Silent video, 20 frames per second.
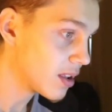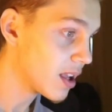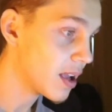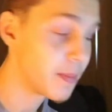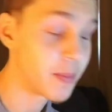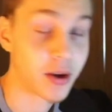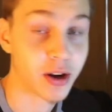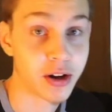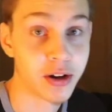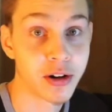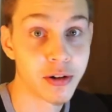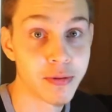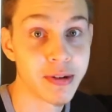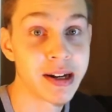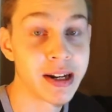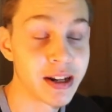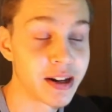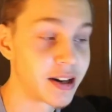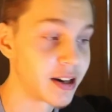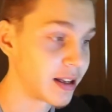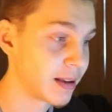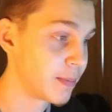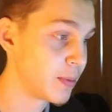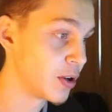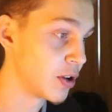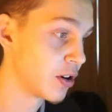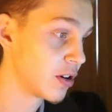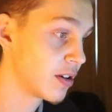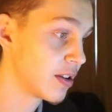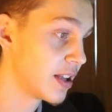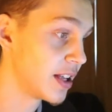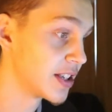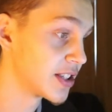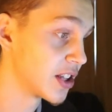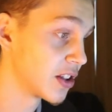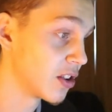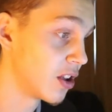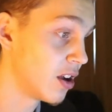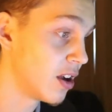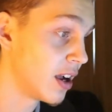I'm not good at reading on a computer, is
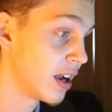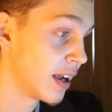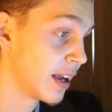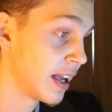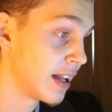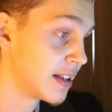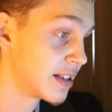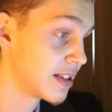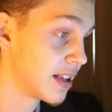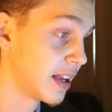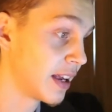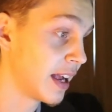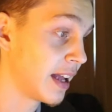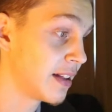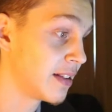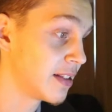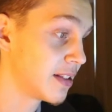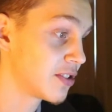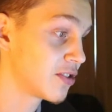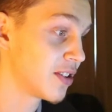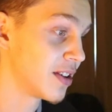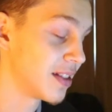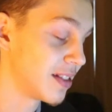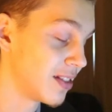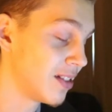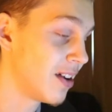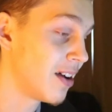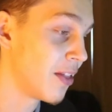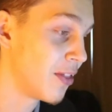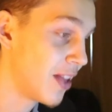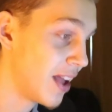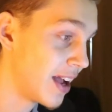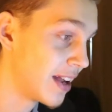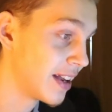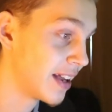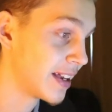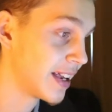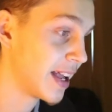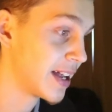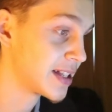the law against, again, sorry, law then
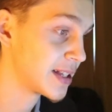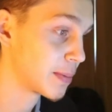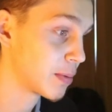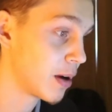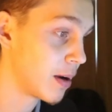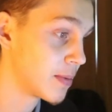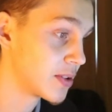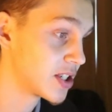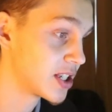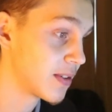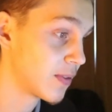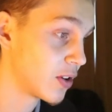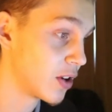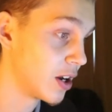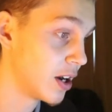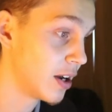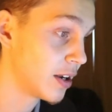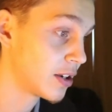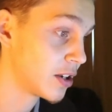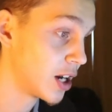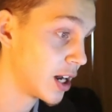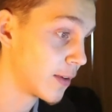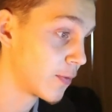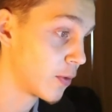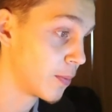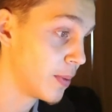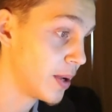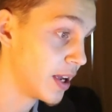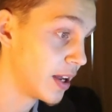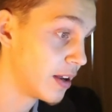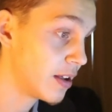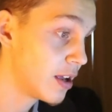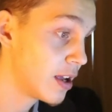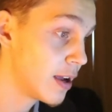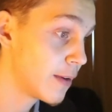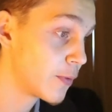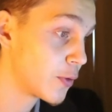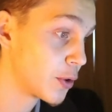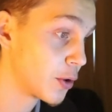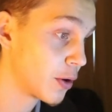against the promises of God? God forbid,
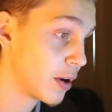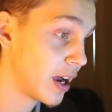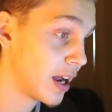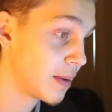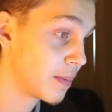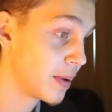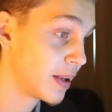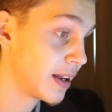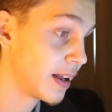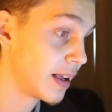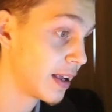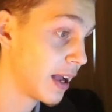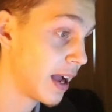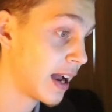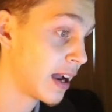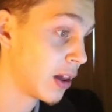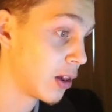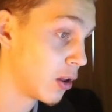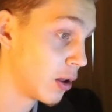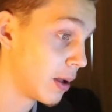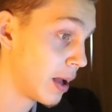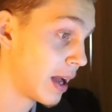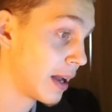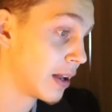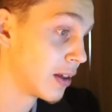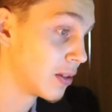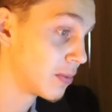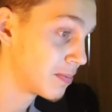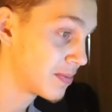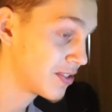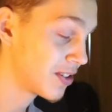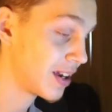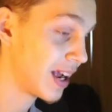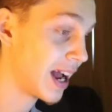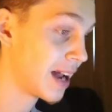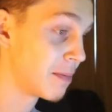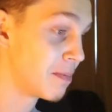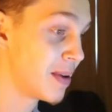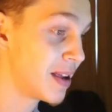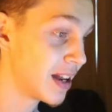for there had been, had a, had a, sorry,
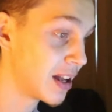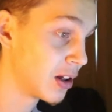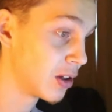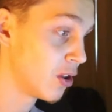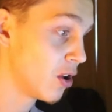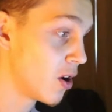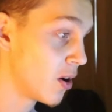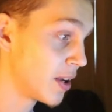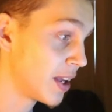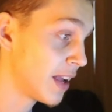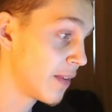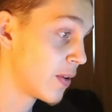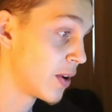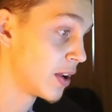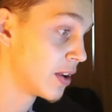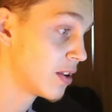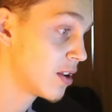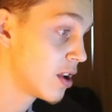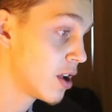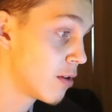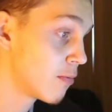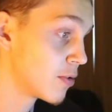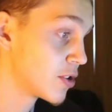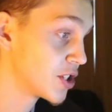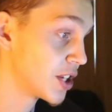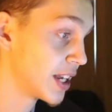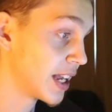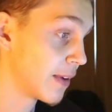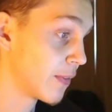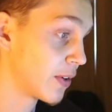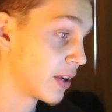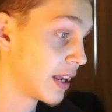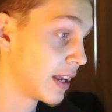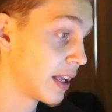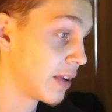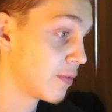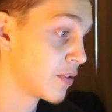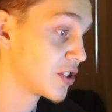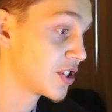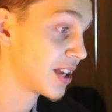had been a law given, which would give,
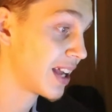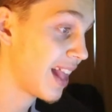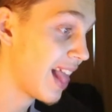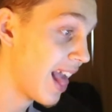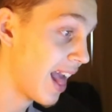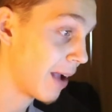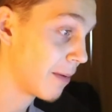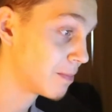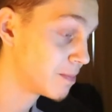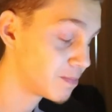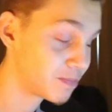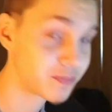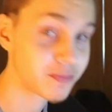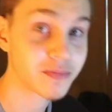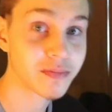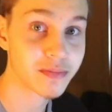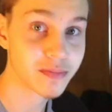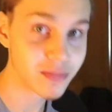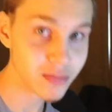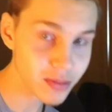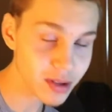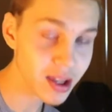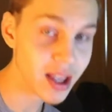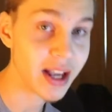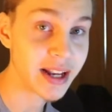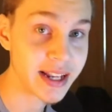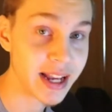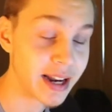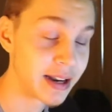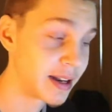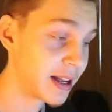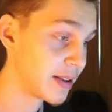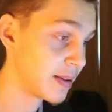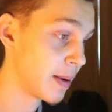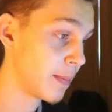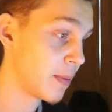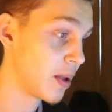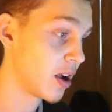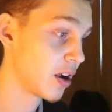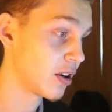which, ah, Again, I,
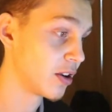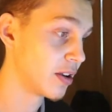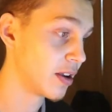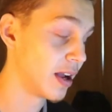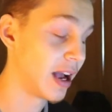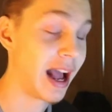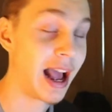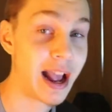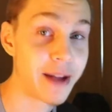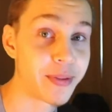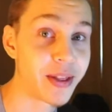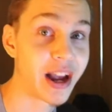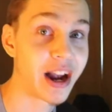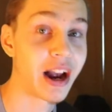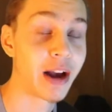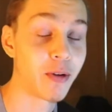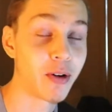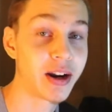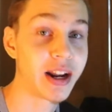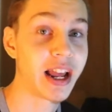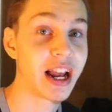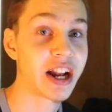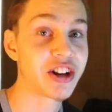I'm not good at, I have to, I want to